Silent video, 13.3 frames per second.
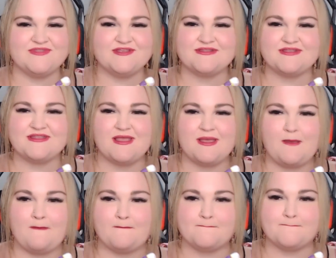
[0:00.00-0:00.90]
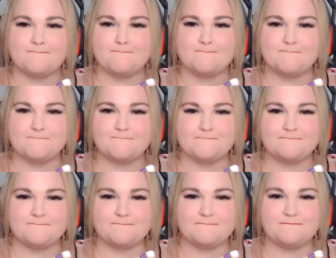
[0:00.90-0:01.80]

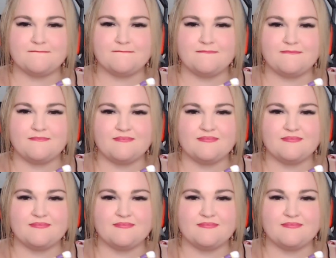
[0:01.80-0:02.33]
Nobody speaks.